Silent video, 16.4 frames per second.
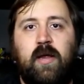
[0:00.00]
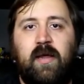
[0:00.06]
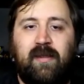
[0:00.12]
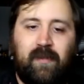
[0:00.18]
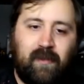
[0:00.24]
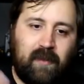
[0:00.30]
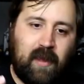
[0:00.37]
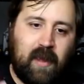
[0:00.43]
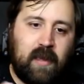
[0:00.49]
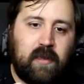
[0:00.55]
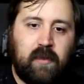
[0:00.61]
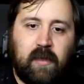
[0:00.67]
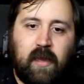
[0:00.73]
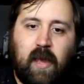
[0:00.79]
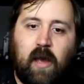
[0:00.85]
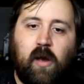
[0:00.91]

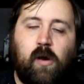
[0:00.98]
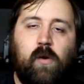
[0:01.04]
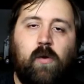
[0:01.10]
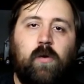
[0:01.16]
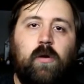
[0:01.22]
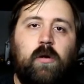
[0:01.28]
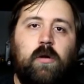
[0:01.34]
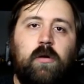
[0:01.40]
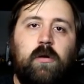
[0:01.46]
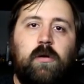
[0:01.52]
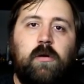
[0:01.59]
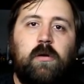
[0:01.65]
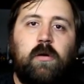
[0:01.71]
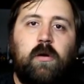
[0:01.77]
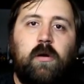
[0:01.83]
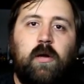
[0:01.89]
exactly how
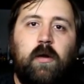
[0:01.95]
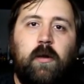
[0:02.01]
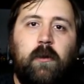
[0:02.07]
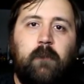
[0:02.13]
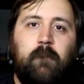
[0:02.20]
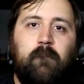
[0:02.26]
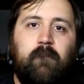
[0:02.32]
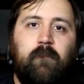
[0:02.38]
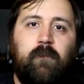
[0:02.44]
um,